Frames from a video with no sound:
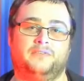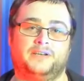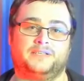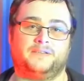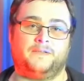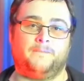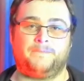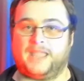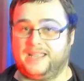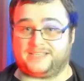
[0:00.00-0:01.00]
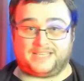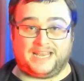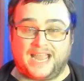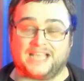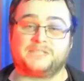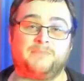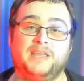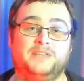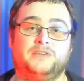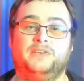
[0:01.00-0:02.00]
it. It has
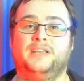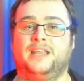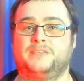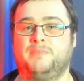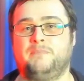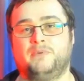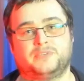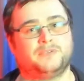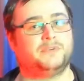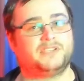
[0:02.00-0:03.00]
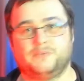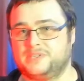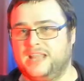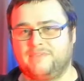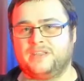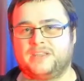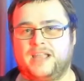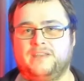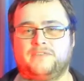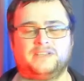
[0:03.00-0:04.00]
been done, it has been put to us. It was never
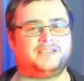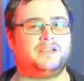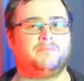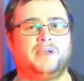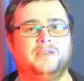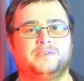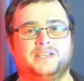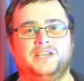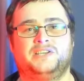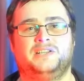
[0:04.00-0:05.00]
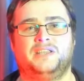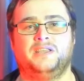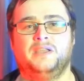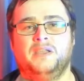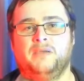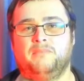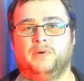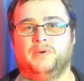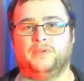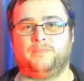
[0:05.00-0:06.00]
kind of considered by us initially,
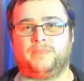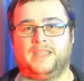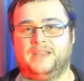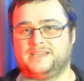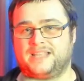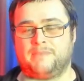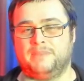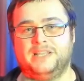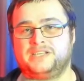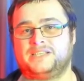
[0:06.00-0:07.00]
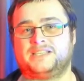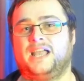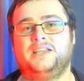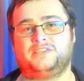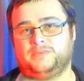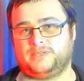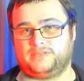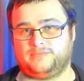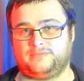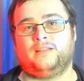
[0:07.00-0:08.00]
but there is that malicious side to it.
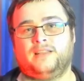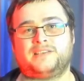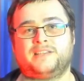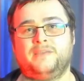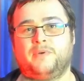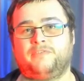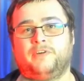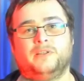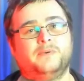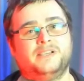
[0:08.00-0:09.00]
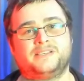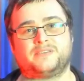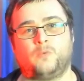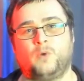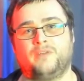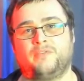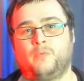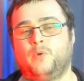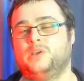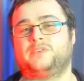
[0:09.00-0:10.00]
Lastly, with followers, one of the
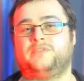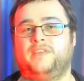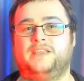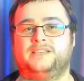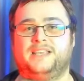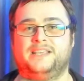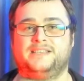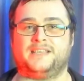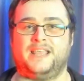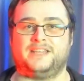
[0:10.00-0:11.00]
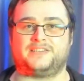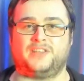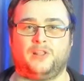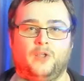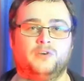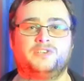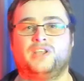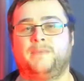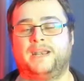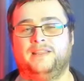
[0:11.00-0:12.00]
worst things is it's the
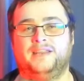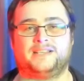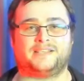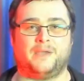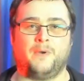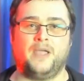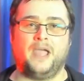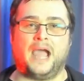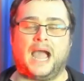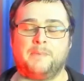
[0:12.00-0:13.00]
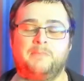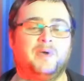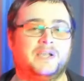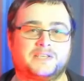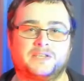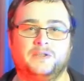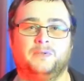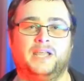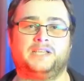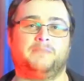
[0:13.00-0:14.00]
long-term analytics. Now, I'm a person who
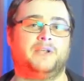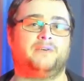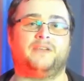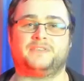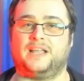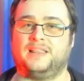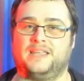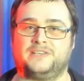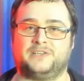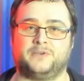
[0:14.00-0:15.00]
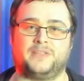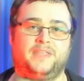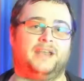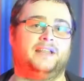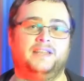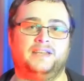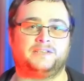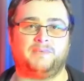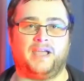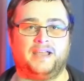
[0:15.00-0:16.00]
likes my graphs. I like to look at the
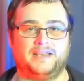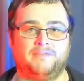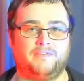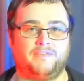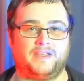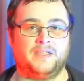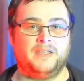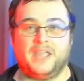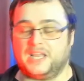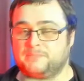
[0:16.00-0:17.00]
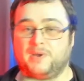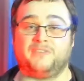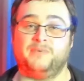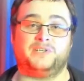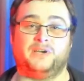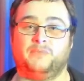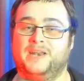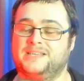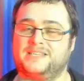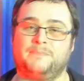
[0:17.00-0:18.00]
analytics behind everything. It's part of my job. When
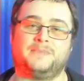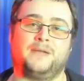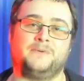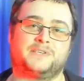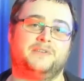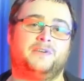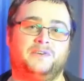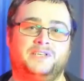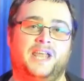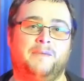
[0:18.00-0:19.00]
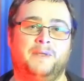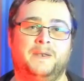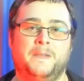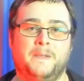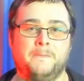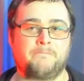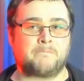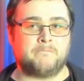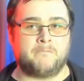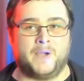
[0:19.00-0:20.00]
I step down as SunnyCon chairman,
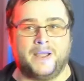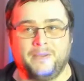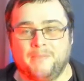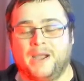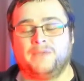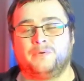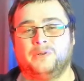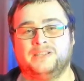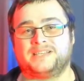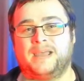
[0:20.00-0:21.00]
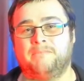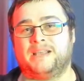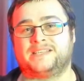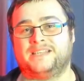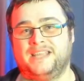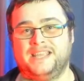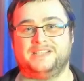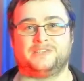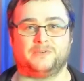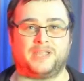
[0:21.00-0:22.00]
my role as an ambassador
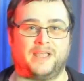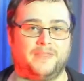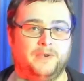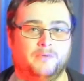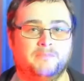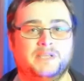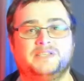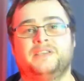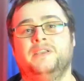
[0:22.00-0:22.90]
is looking at the numbers,